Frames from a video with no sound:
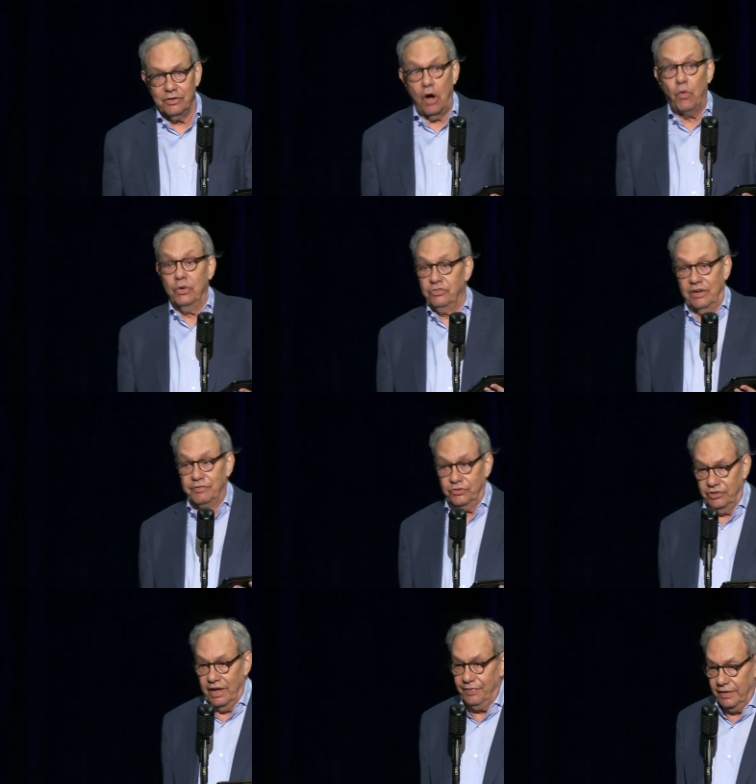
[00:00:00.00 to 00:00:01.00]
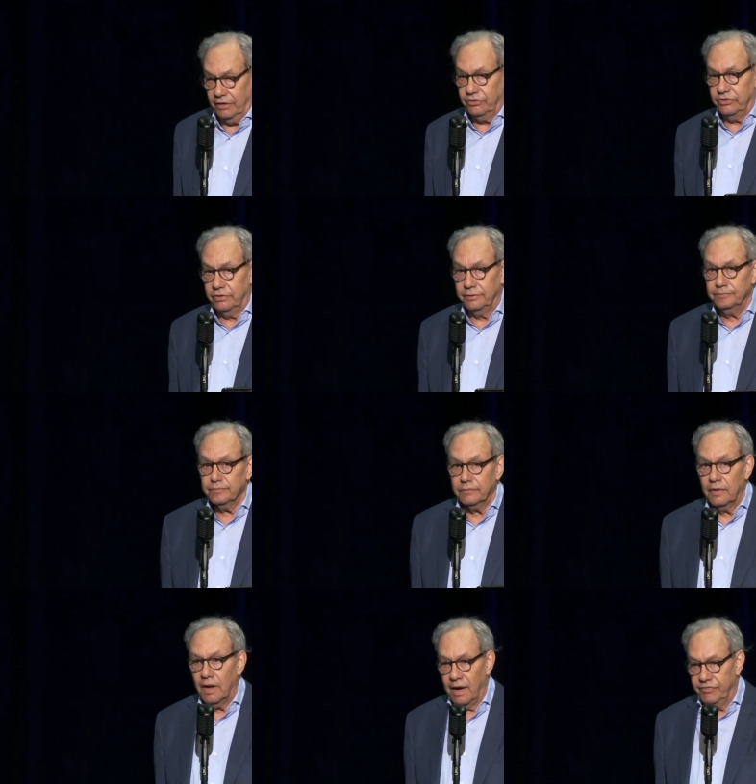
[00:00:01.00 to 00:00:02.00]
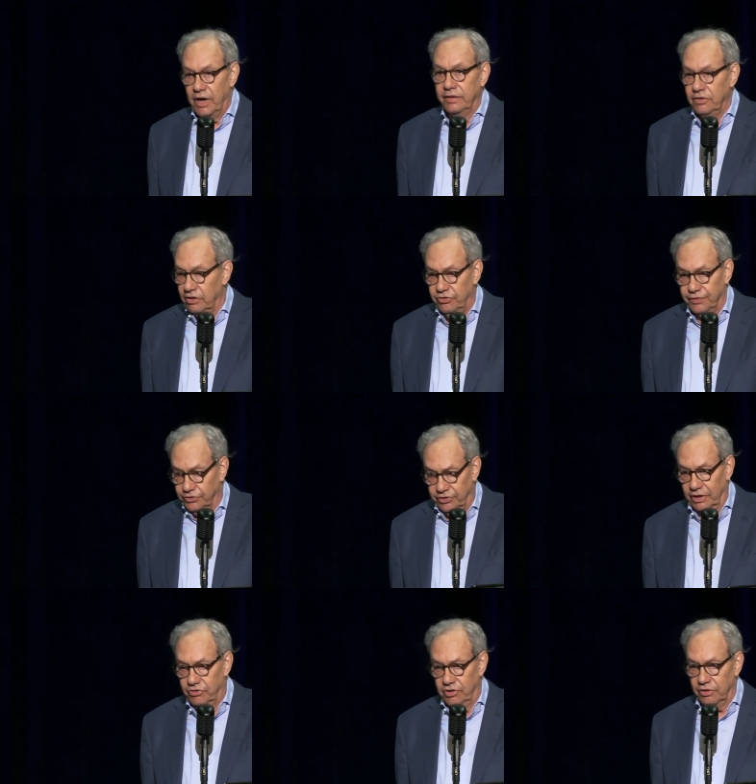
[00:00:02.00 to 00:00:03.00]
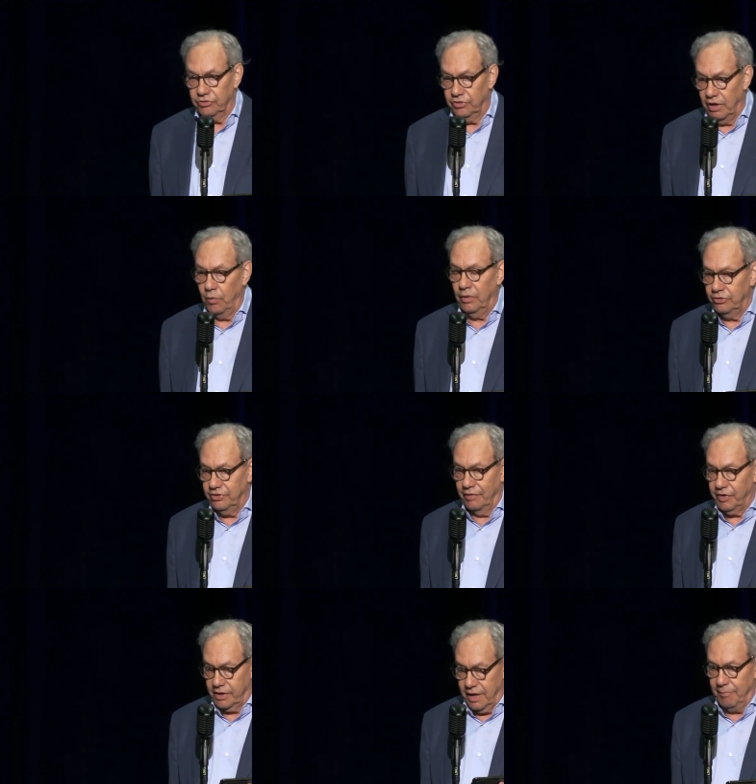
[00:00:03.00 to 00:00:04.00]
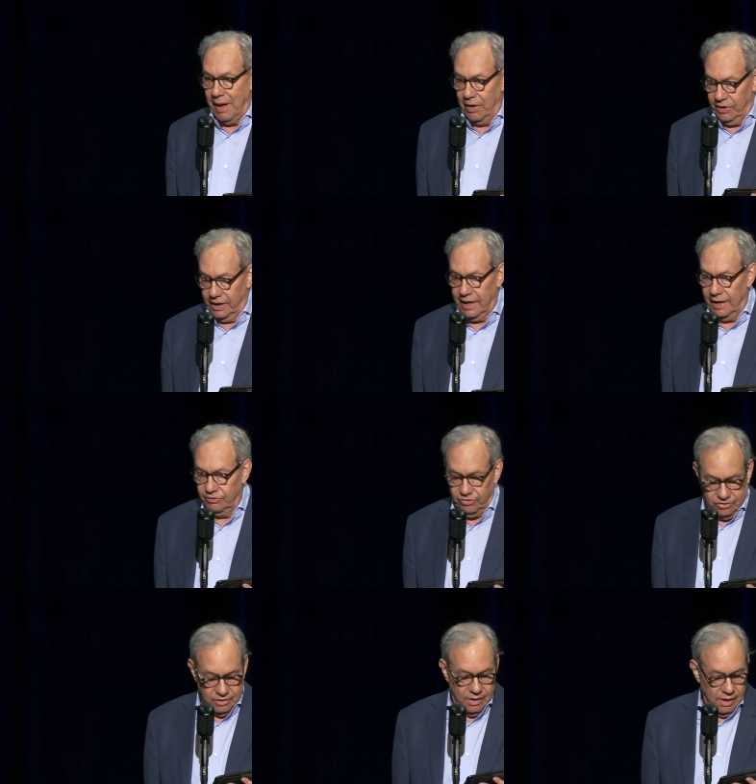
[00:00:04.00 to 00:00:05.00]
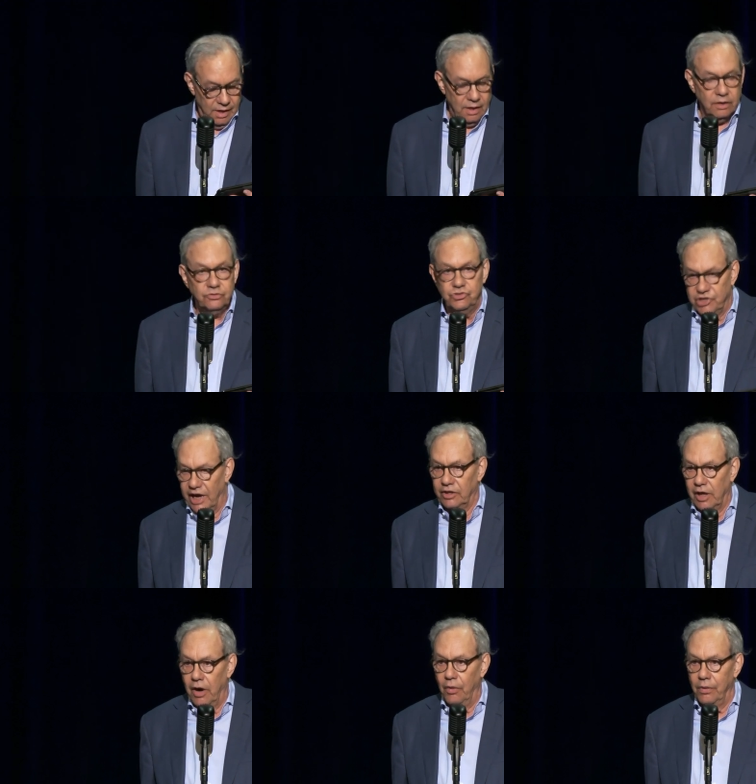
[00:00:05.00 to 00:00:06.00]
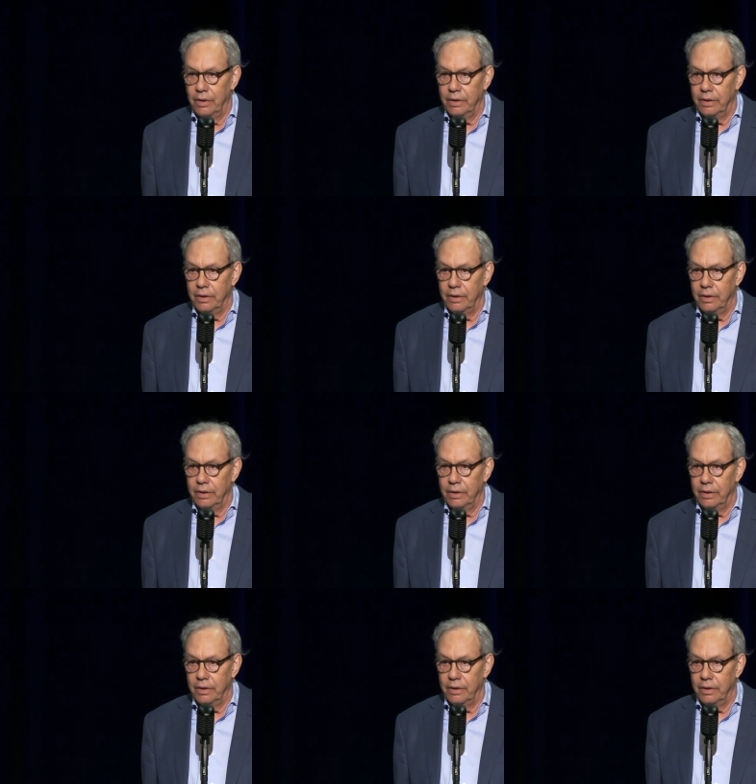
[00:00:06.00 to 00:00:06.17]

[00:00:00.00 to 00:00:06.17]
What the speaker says: No one has ever said this. I've done this for 6 years. No one has ever come out against Jello.